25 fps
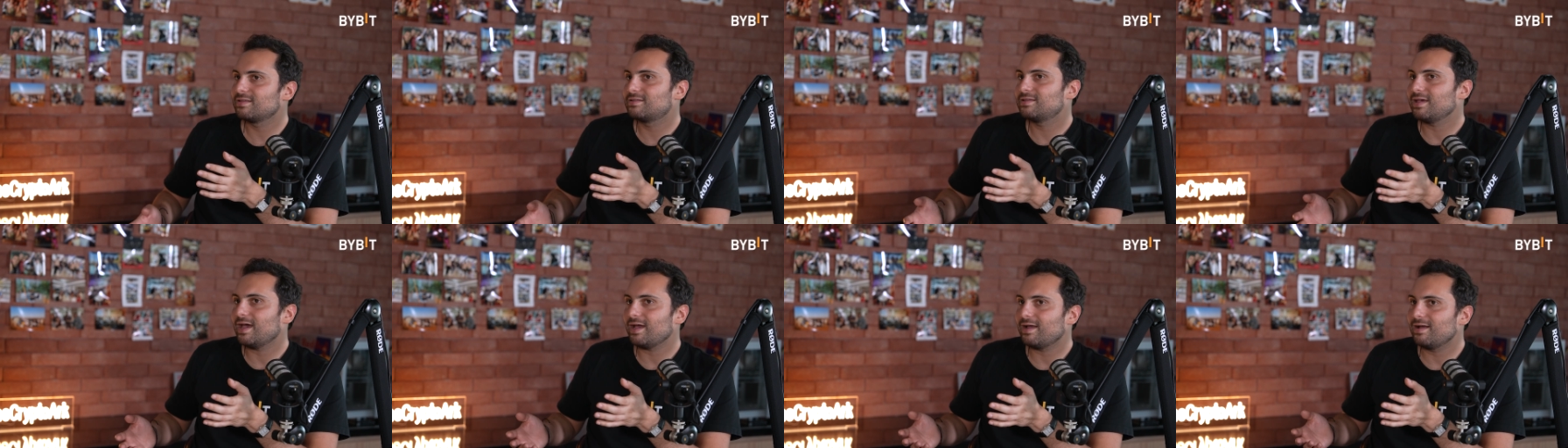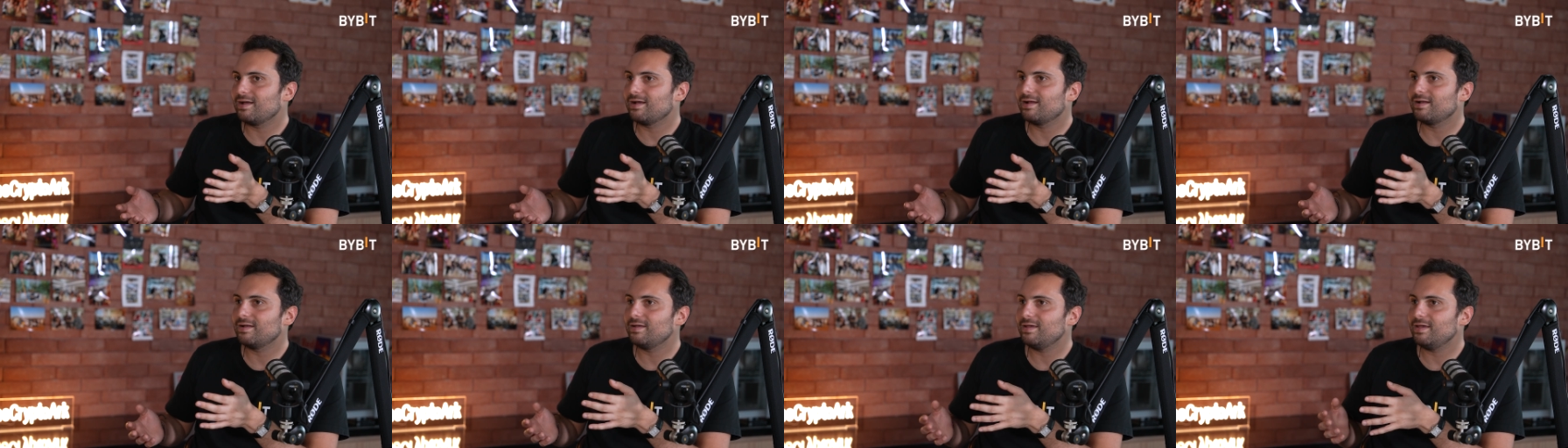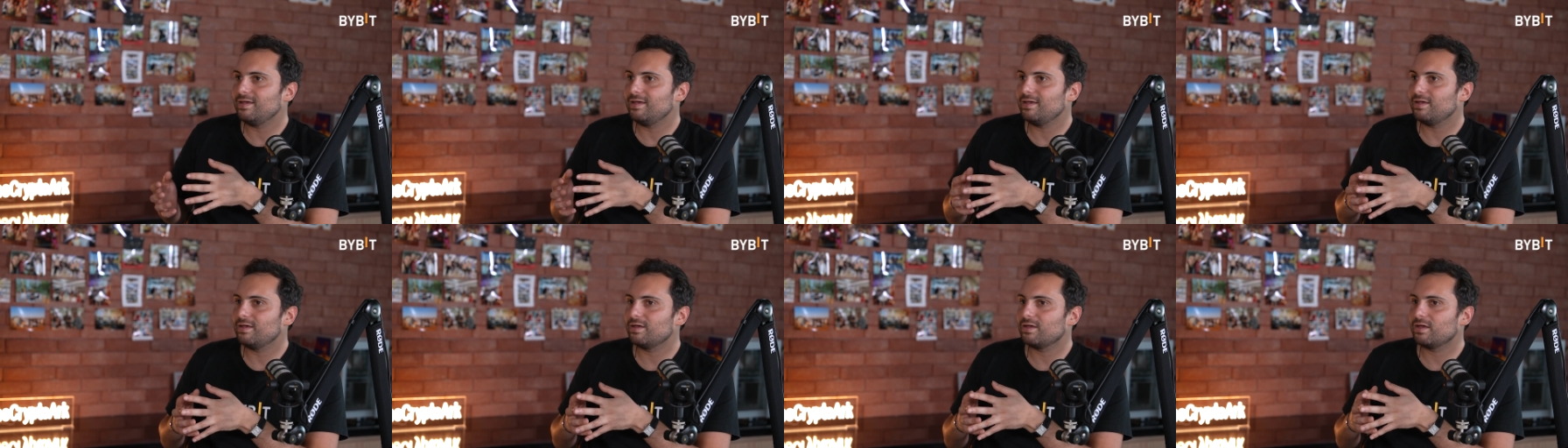
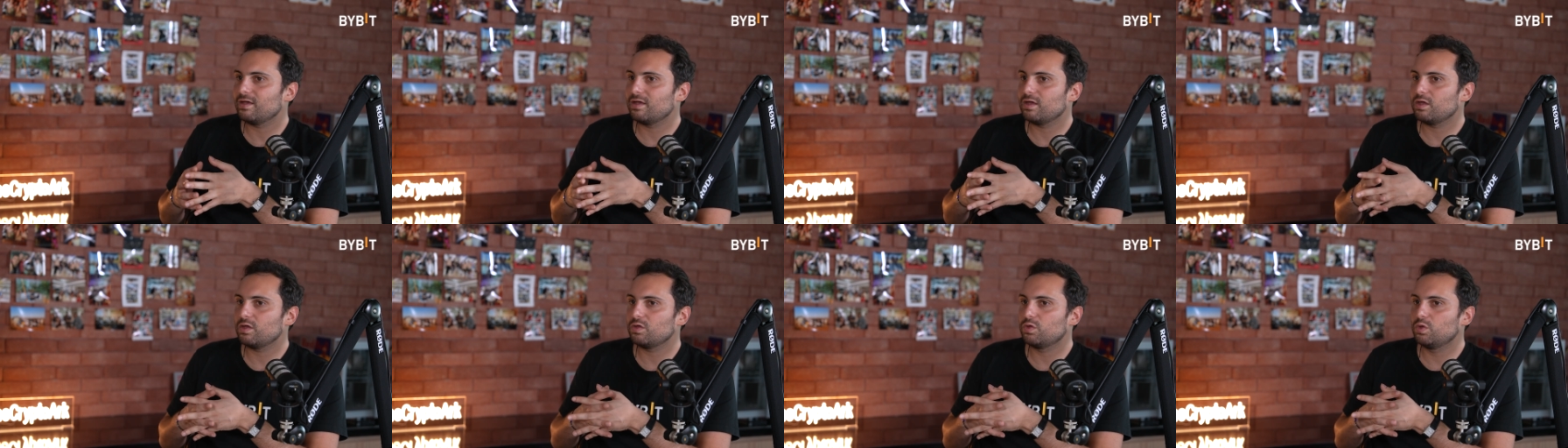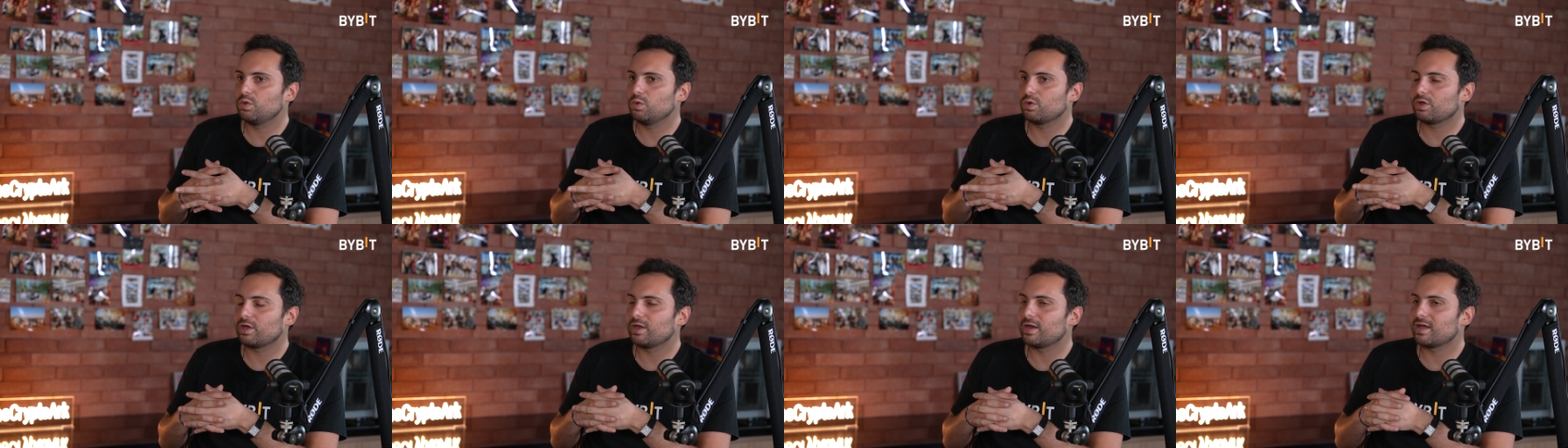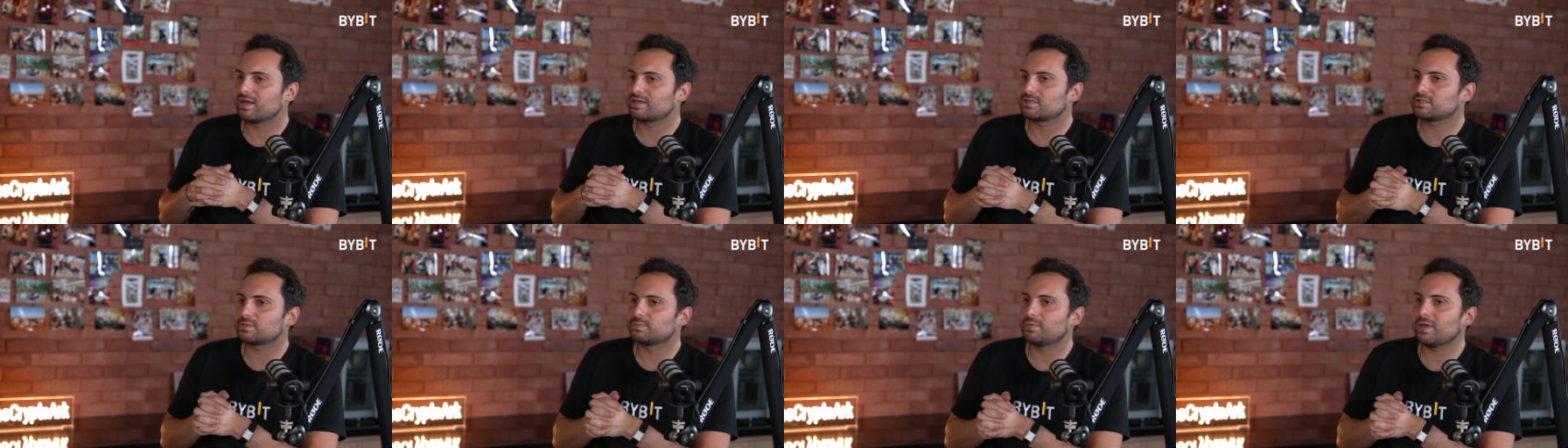technically, you can
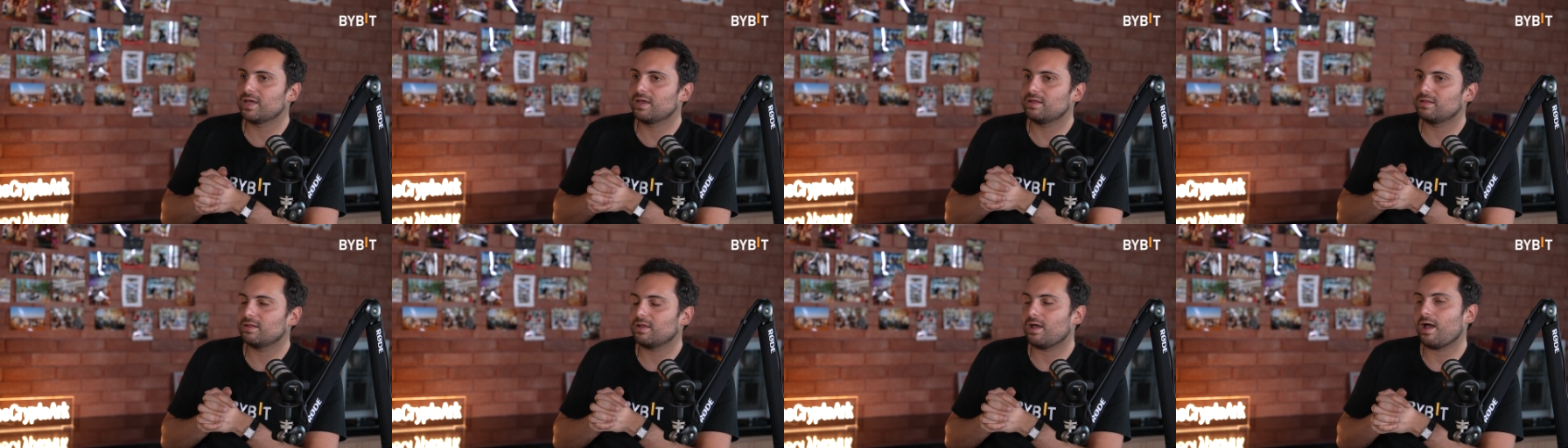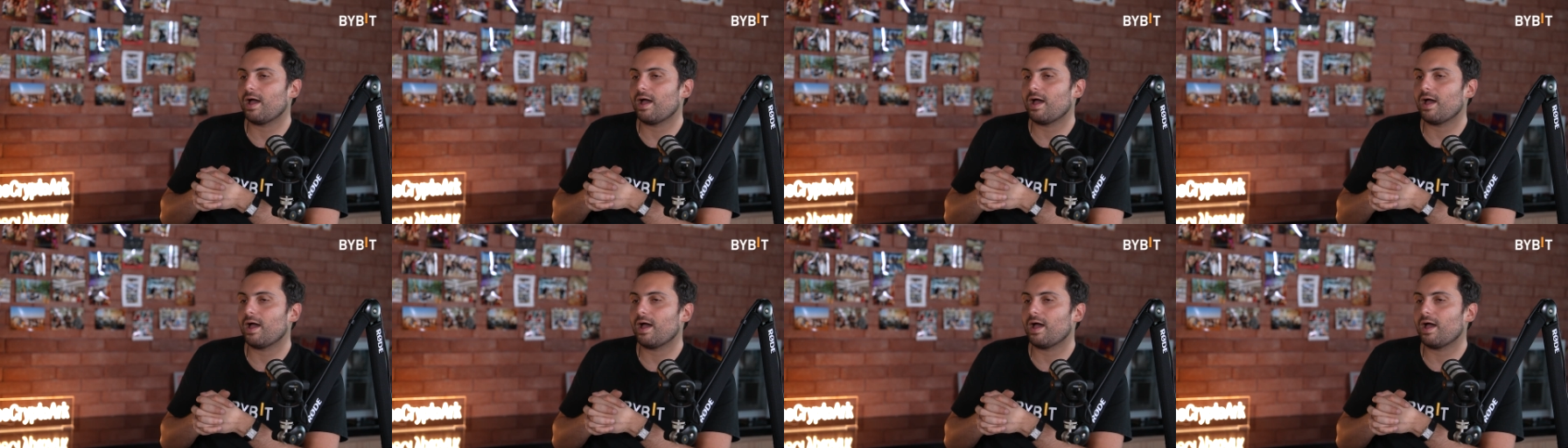explain.